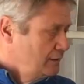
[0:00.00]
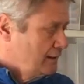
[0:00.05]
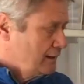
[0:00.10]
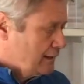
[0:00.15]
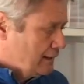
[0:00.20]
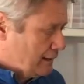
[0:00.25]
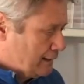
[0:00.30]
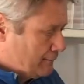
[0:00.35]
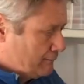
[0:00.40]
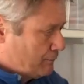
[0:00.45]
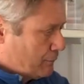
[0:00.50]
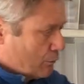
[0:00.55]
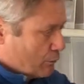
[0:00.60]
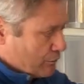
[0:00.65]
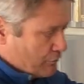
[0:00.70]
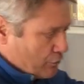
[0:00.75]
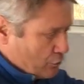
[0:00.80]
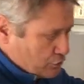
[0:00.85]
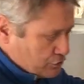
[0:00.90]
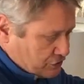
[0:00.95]
But
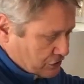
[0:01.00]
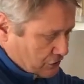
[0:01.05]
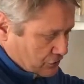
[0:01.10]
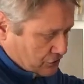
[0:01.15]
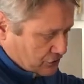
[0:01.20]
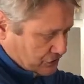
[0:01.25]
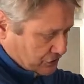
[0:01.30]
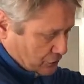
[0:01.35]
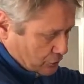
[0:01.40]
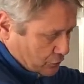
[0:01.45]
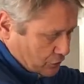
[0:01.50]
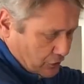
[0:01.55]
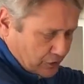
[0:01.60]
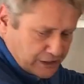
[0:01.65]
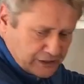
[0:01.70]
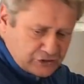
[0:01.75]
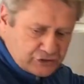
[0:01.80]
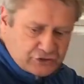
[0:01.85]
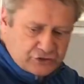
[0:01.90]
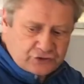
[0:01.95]
we've also still got
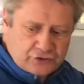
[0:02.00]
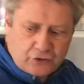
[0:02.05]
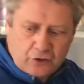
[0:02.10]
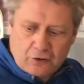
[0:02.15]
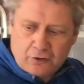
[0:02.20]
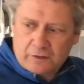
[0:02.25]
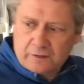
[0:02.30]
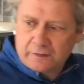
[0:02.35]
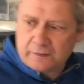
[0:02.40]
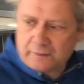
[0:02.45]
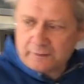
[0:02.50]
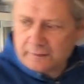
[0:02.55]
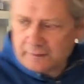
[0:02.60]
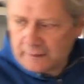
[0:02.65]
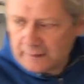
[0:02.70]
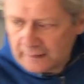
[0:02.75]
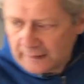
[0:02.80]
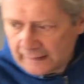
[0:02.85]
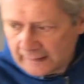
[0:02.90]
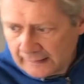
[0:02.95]
in stock
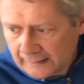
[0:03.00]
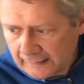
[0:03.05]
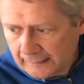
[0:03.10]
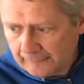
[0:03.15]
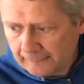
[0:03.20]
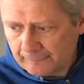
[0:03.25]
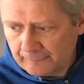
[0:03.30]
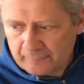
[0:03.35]
the